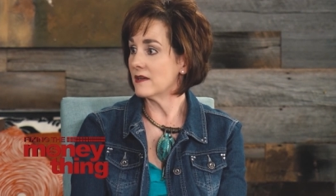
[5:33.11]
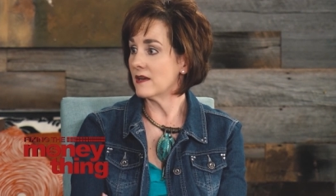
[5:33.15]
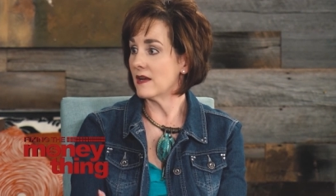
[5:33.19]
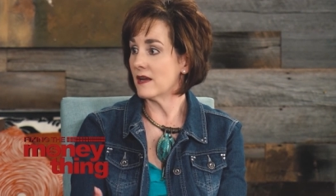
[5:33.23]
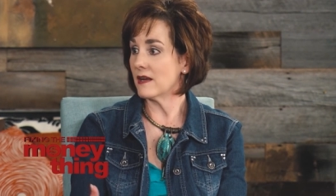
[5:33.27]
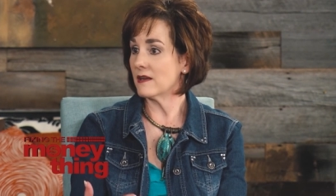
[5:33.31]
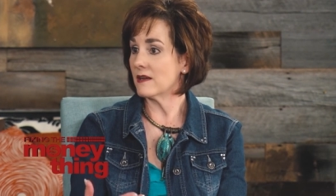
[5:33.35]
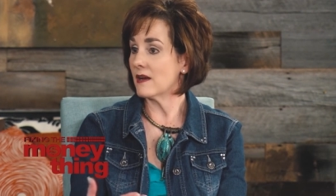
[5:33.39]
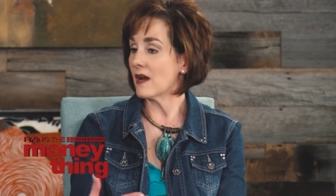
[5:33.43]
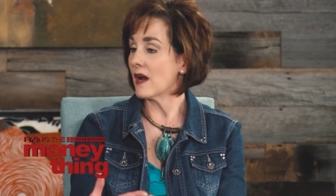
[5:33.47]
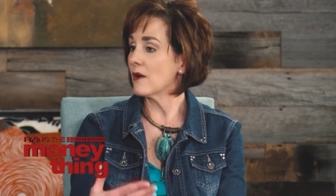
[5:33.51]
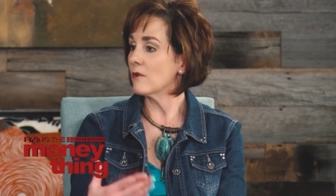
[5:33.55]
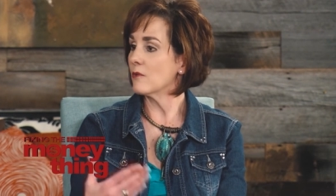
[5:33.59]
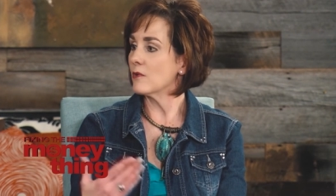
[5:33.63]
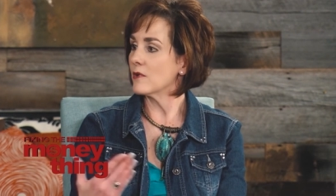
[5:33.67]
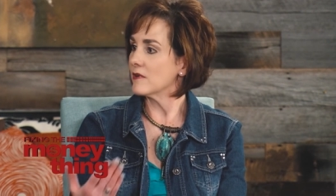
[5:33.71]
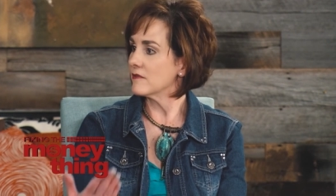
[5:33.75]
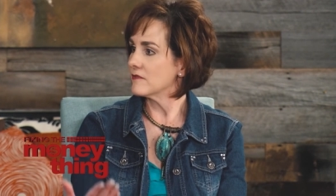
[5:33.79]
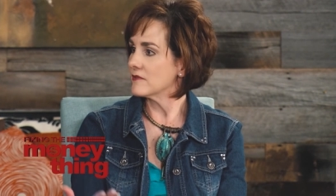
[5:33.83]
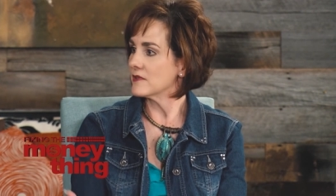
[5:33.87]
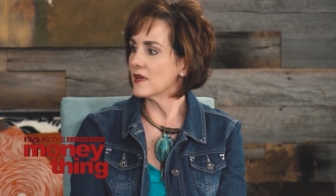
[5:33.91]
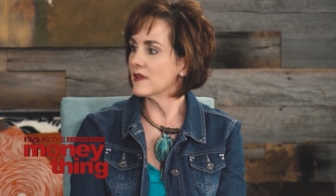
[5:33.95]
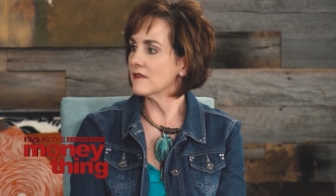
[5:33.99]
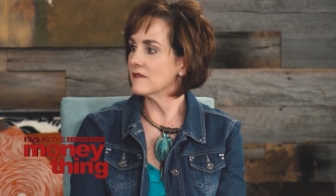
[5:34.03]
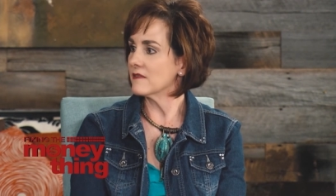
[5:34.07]
and I would
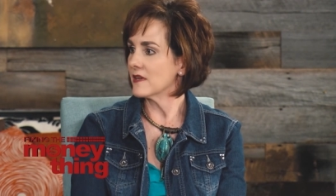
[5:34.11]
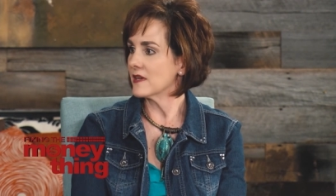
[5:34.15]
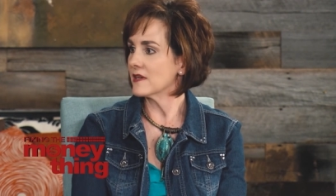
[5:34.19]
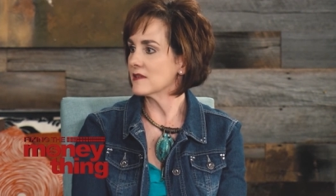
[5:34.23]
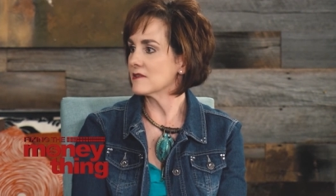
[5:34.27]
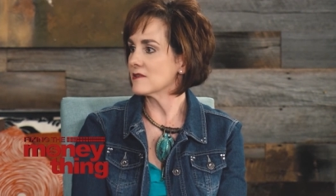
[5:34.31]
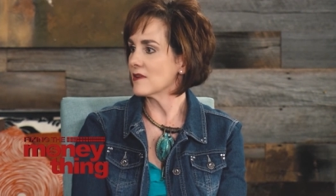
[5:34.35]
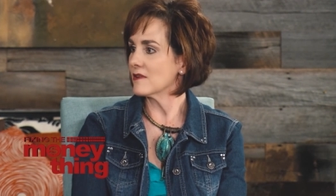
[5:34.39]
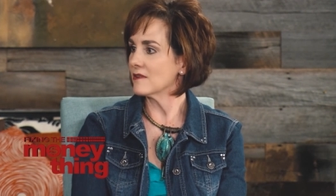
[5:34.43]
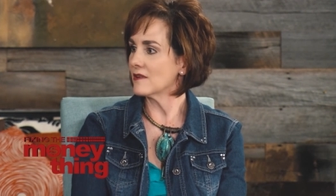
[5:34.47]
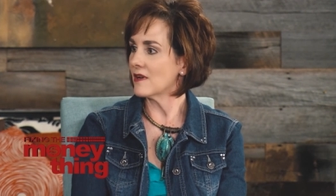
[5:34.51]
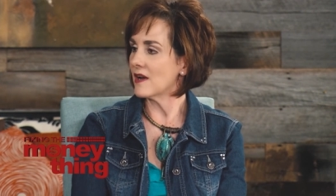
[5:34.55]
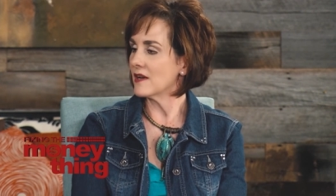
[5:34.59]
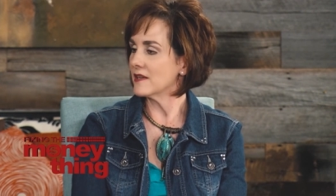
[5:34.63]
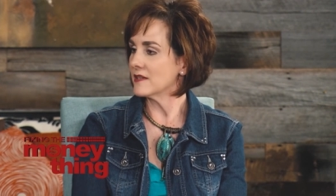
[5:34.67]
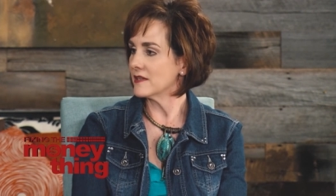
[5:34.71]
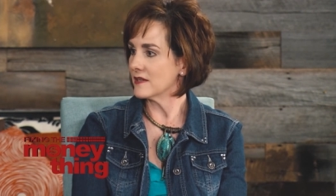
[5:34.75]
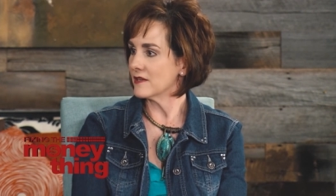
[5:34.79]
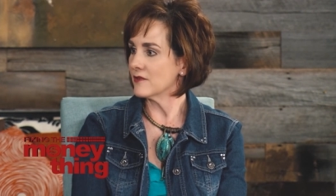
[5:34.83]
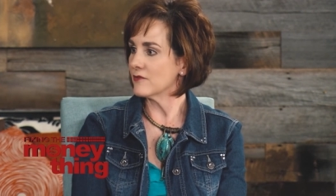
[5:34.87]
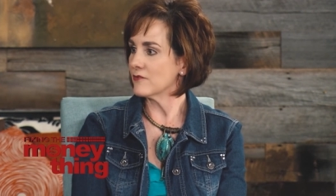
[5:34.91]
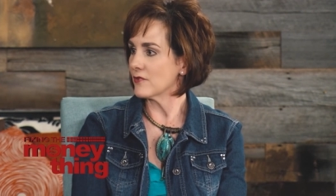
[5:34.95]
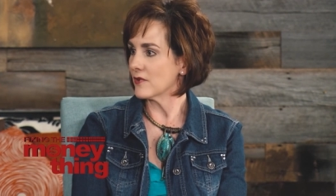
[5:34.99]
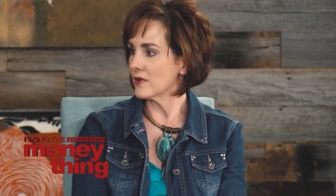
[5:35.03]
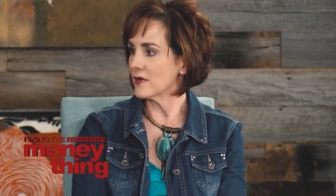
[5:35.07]
have done things a lot
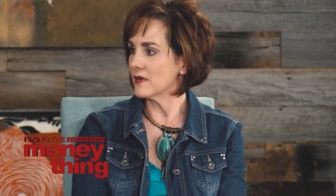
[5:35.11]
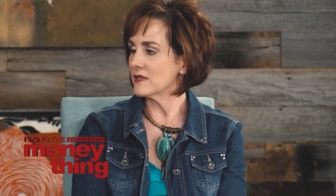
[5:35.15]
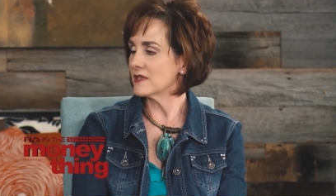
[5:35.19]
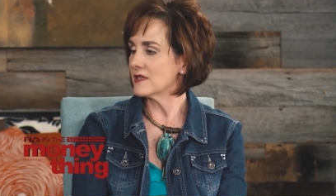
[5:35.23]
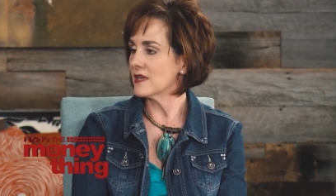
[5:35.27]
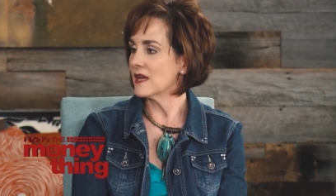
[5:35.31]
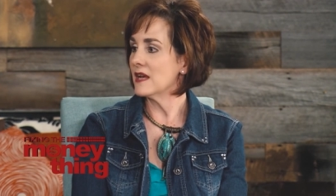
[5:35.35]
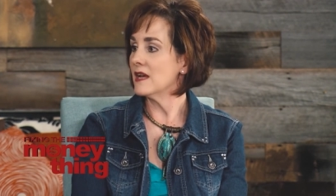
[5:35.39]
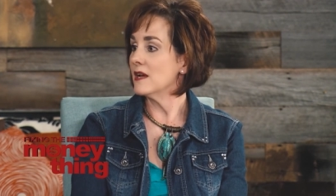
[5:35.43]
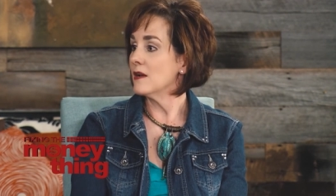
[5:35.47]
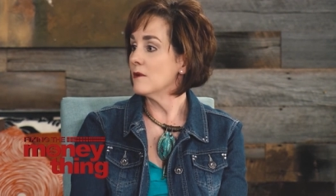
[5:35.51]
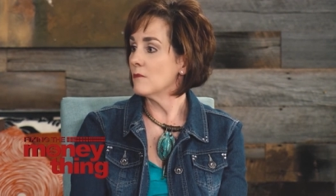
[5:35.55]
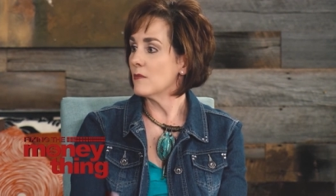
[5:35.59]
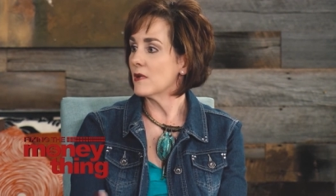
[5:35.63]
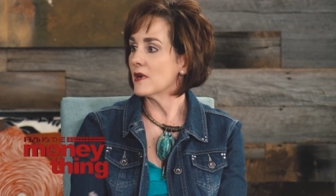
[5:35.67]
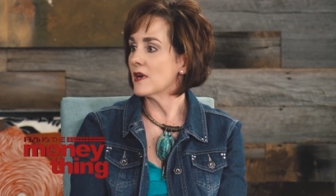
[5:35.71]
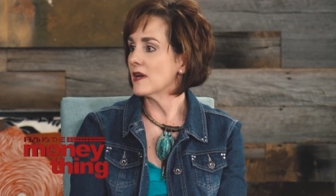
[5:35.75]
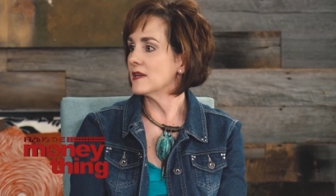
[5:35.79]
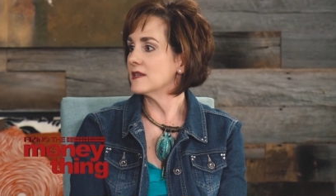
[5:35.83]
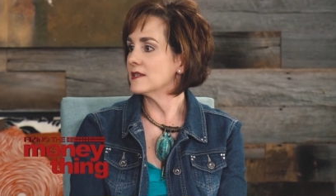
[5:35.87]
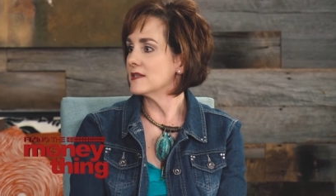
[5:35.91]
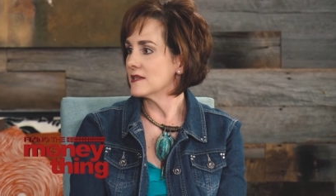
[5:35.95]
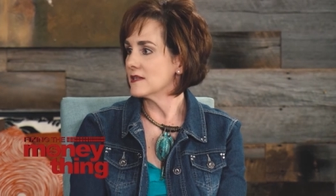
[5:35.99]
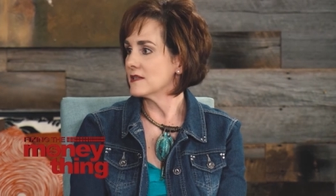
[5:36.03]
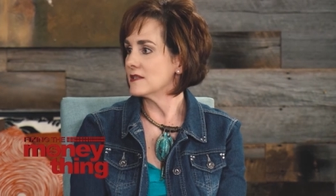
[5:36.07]
different. But I
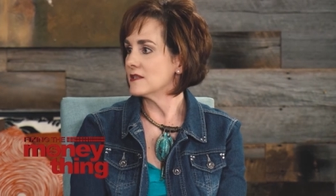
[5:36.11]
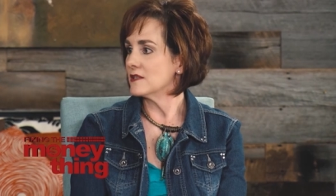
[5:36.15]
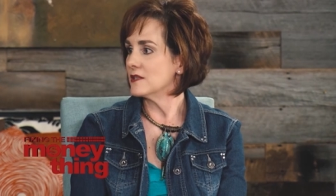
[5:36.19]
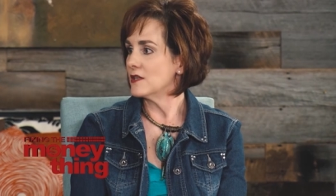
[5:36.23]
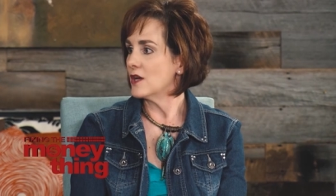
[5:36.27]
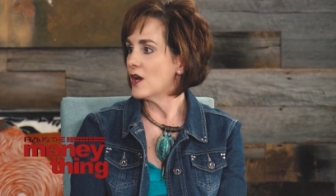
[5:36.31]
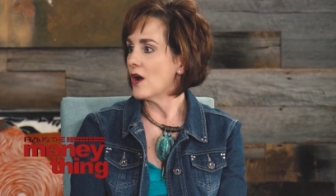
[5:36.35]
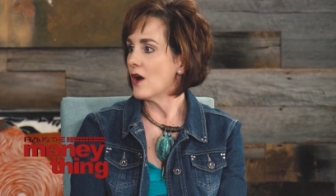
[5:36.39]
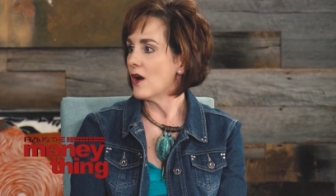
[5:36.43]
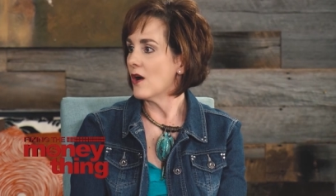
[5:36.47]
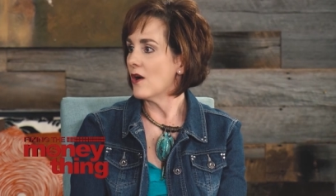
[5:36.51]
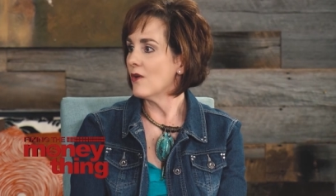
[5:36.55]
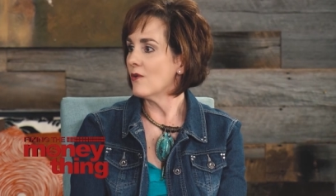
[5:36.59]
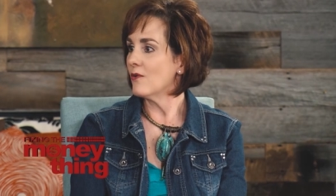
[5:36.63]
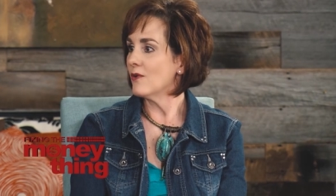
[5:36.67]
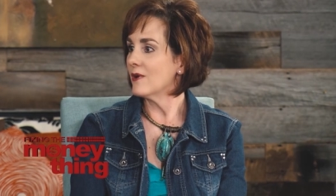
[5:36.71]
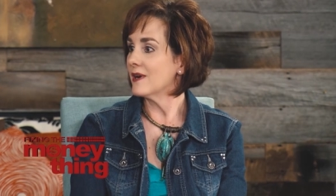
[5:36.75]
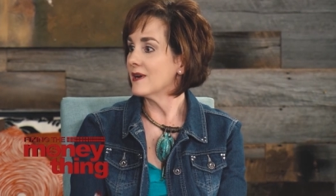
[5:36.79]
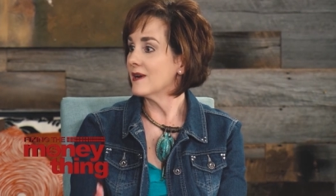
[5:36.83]
didn't know.